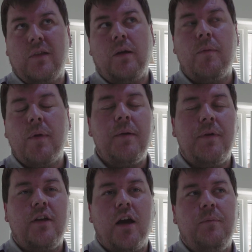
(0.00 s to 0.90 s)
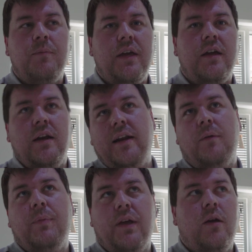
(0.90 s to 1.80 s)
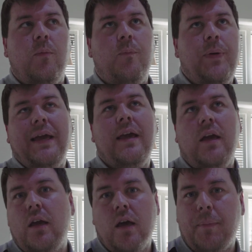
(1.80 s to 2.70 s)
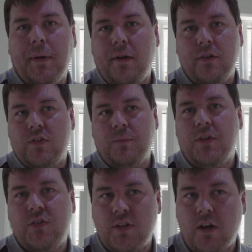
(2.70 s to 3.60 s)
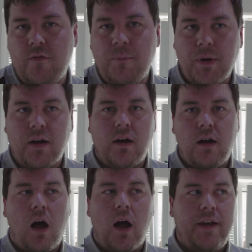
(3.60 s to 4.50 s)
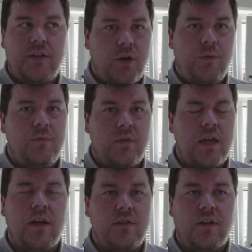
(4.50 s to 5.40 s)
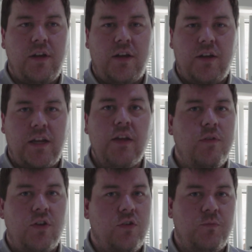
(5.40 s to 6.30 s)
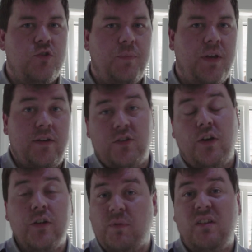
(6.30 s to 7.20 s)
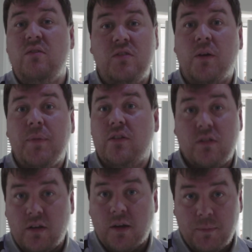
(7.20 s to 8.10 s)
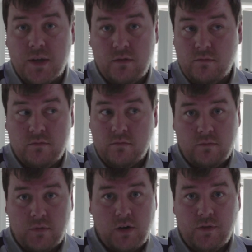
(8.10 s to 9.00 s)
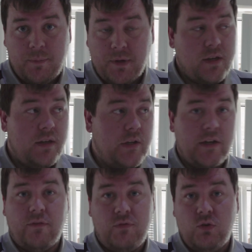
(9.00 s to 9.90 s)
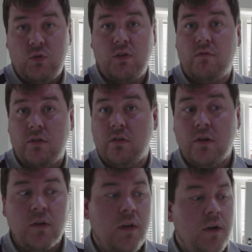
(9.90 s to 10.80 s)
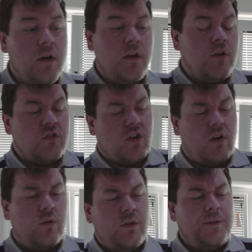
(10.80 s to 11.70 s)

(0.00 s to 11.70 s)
I mean, maybe I'm being a little bit picky about some of this stuff, but I don't think that it, any of it could, should be excused me. You tell me, do you think I'm being overly picky? If you do, you're wrong. So,